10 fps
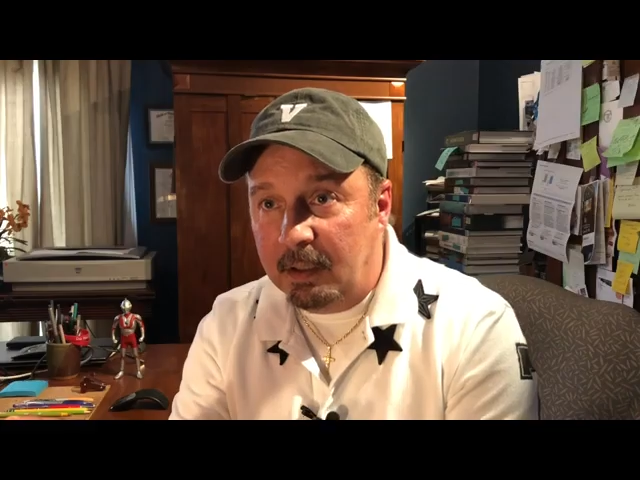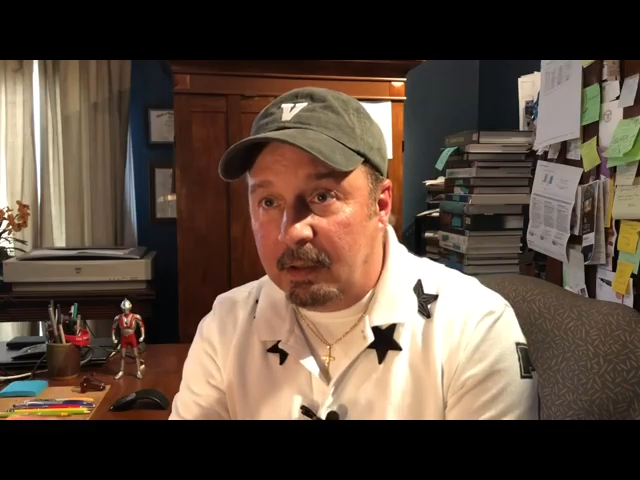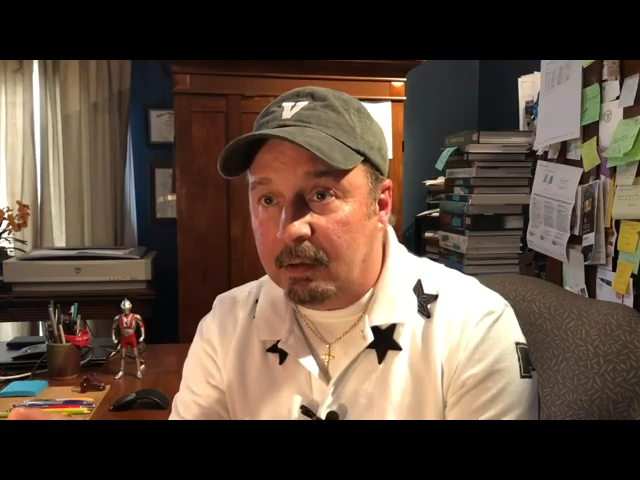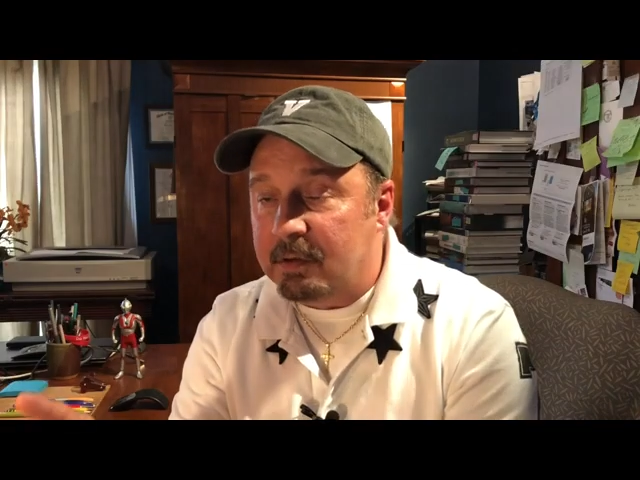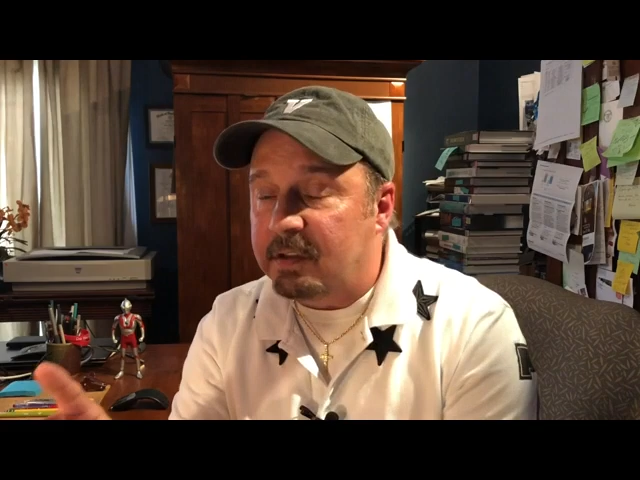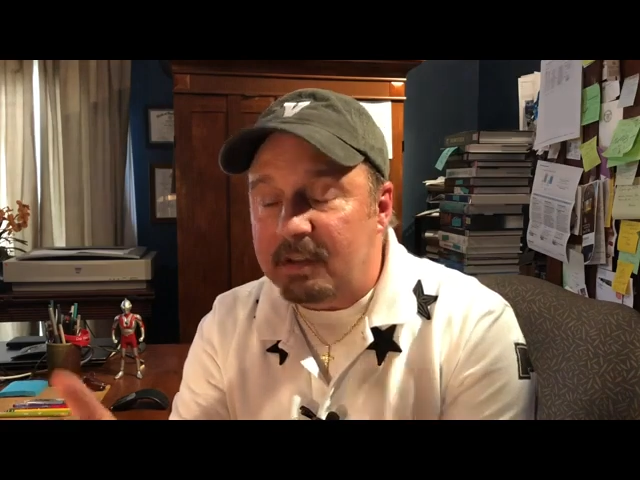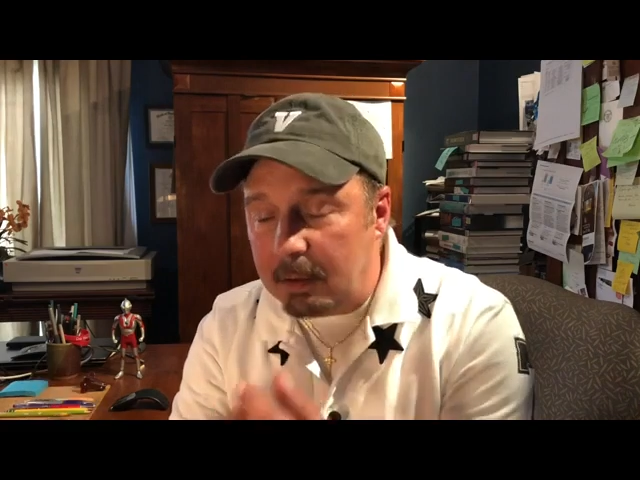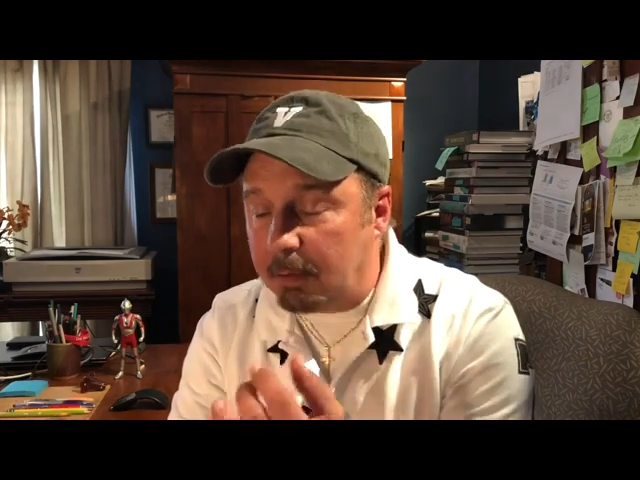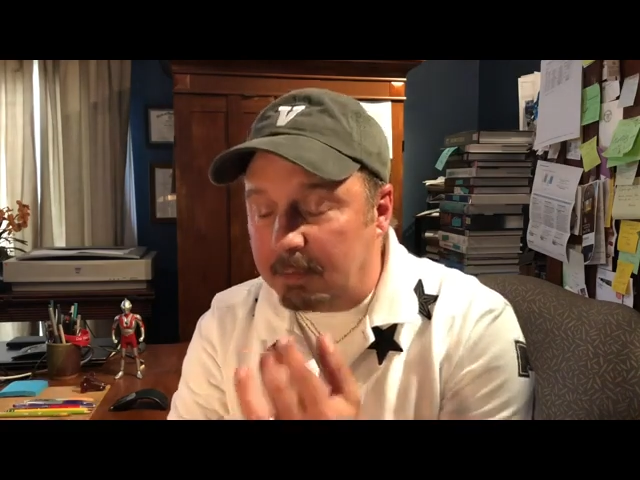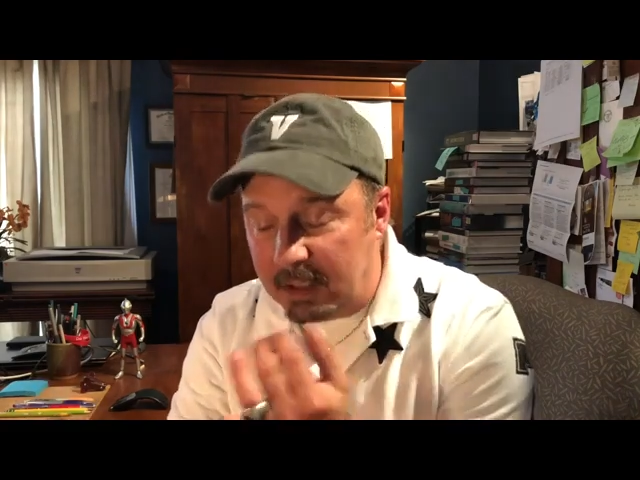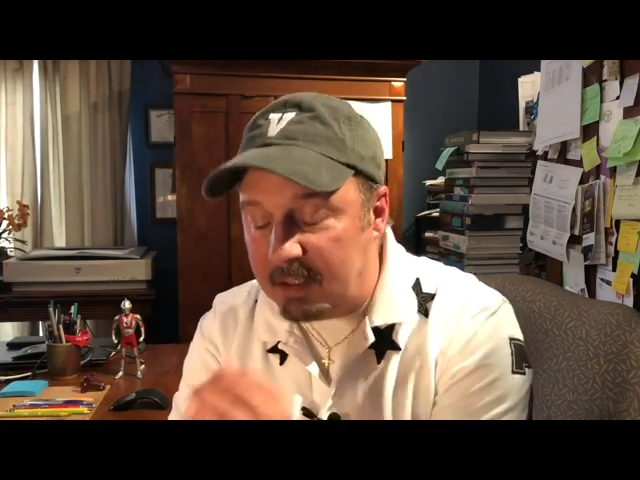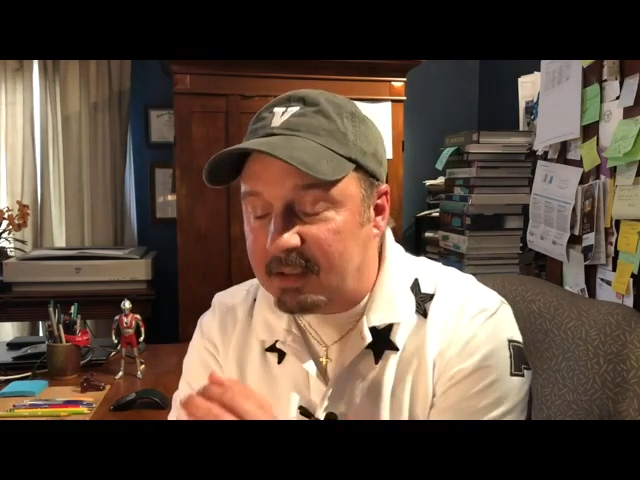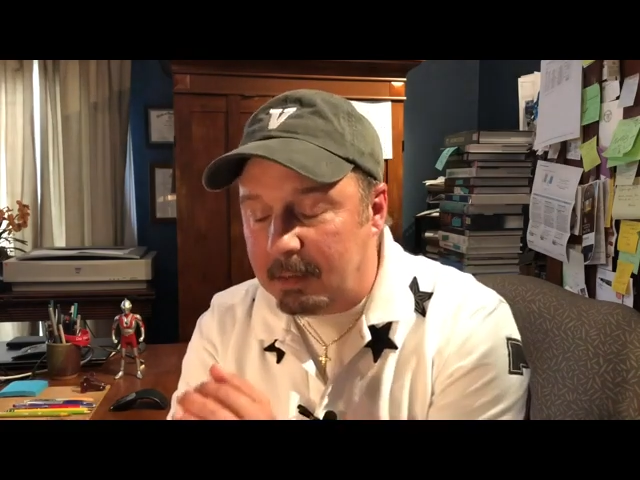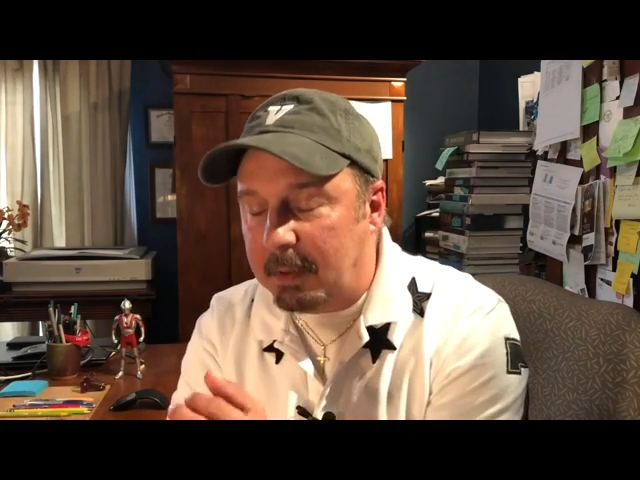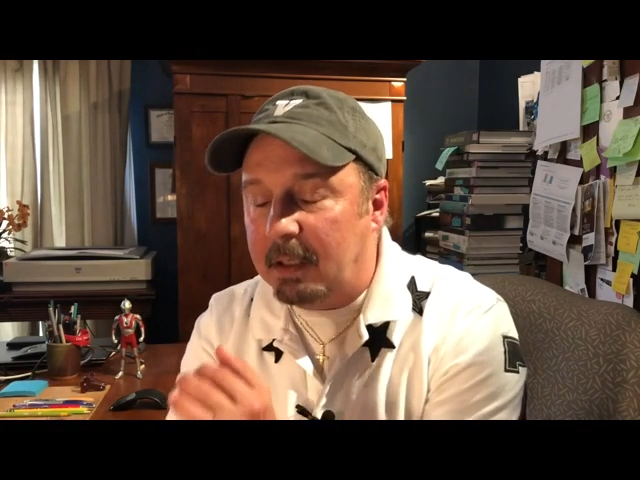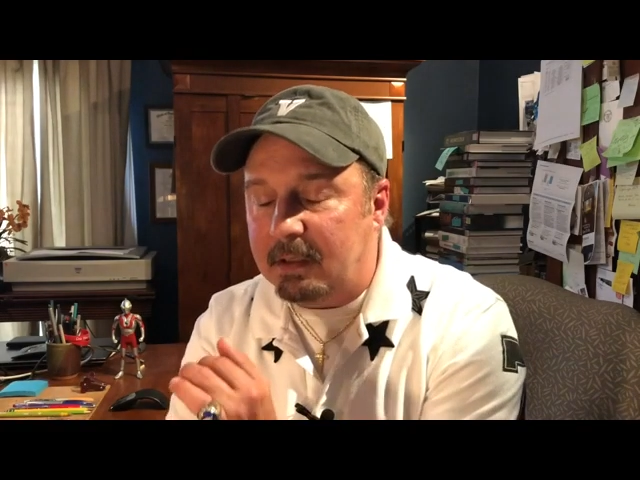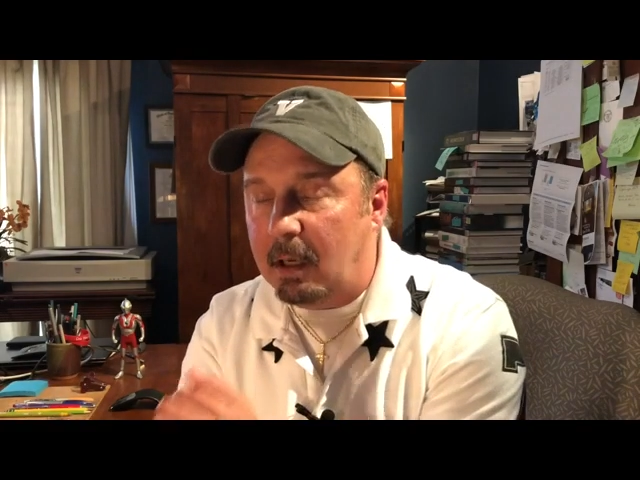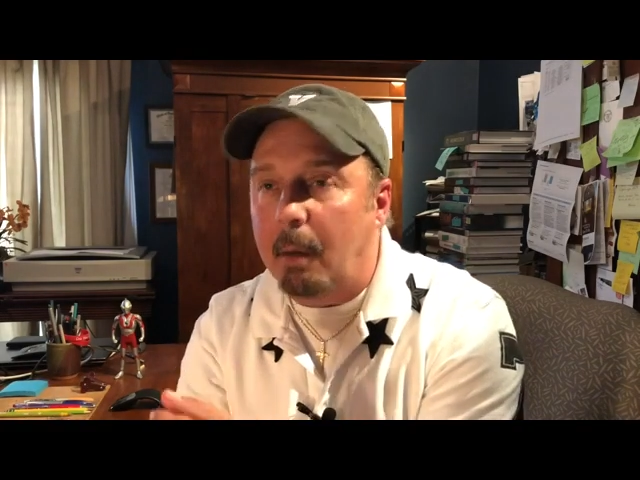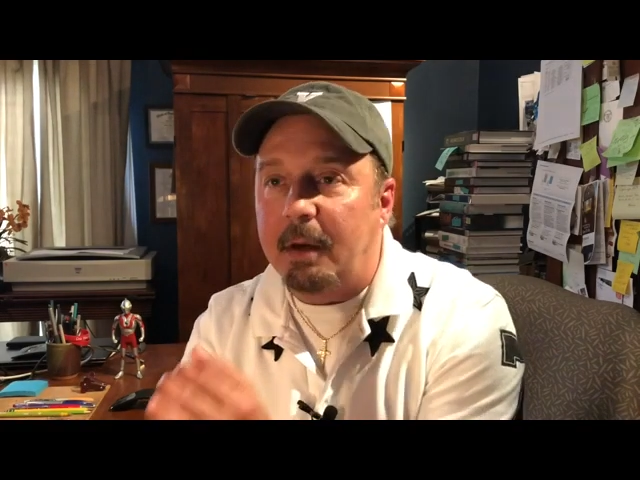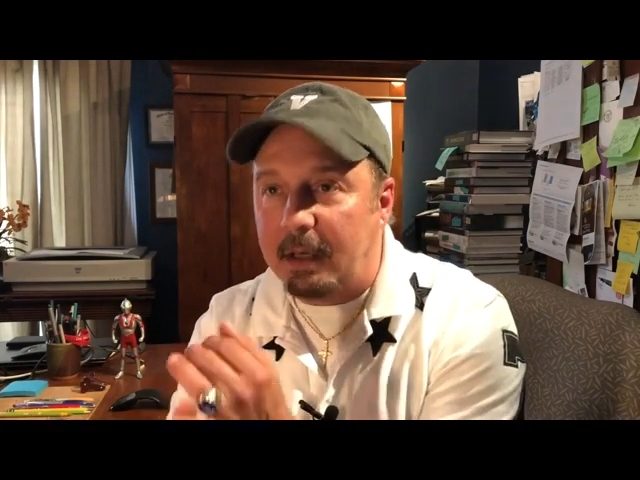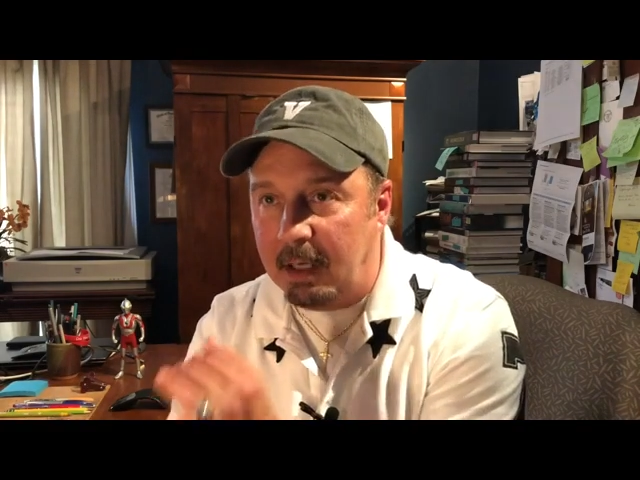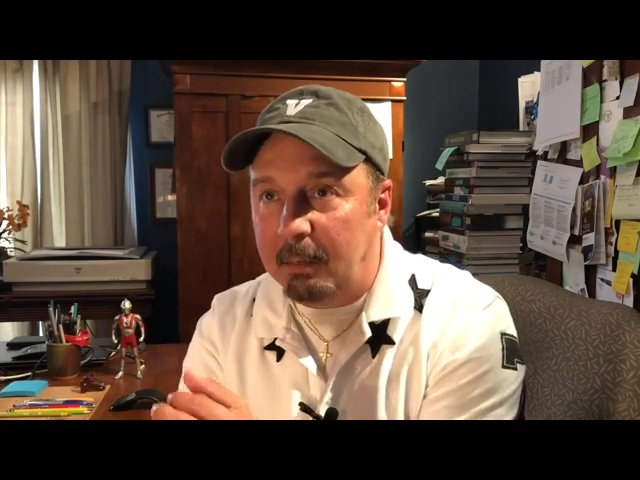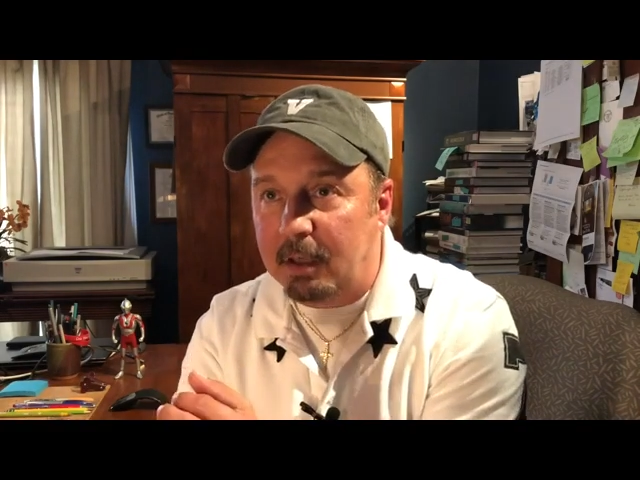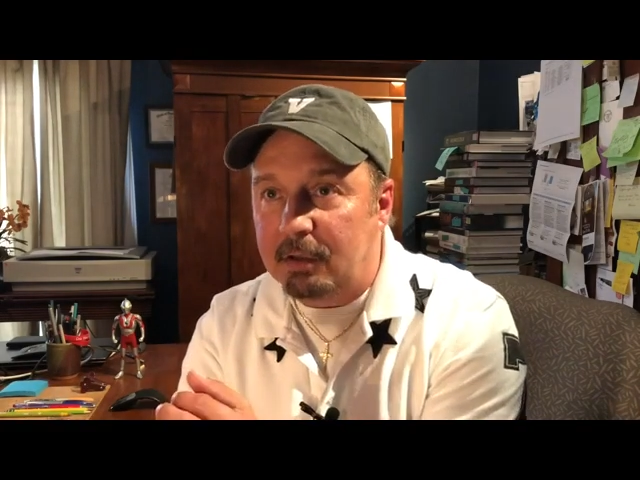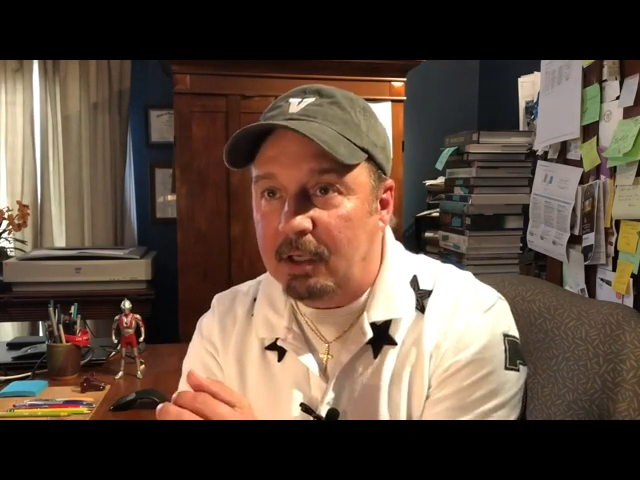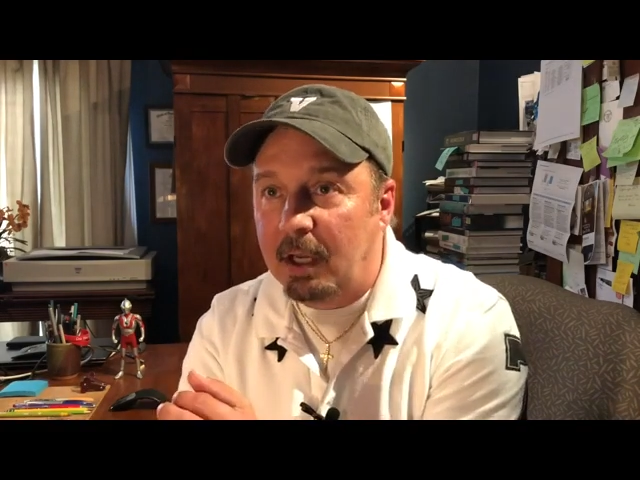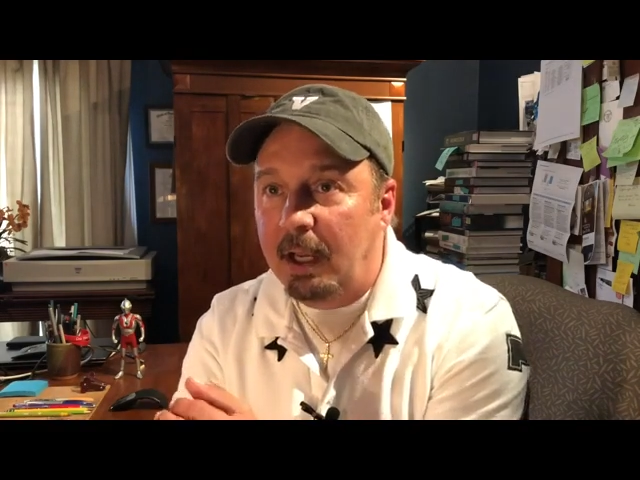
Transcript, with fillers: there still needs to be a dominant image.